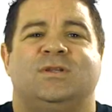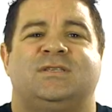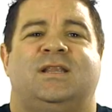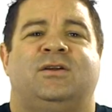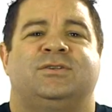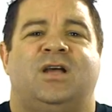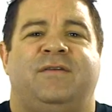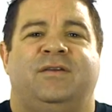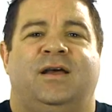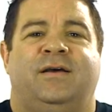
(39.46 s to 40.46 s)
once the leather is
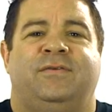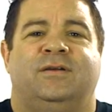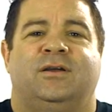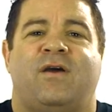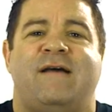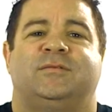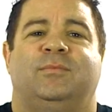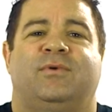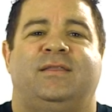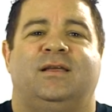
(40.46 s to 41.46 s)
soft enough,
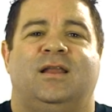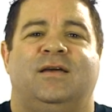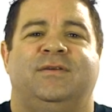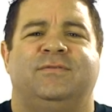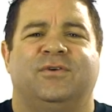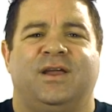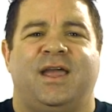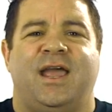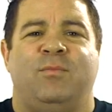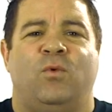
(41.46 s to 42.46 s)
craftsmen break the glove in for a
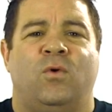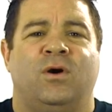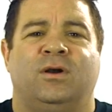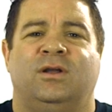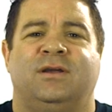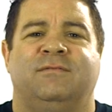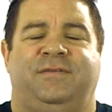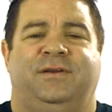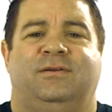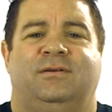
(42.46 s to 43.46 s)
game-worn look and
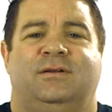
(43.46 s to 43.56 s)
feel.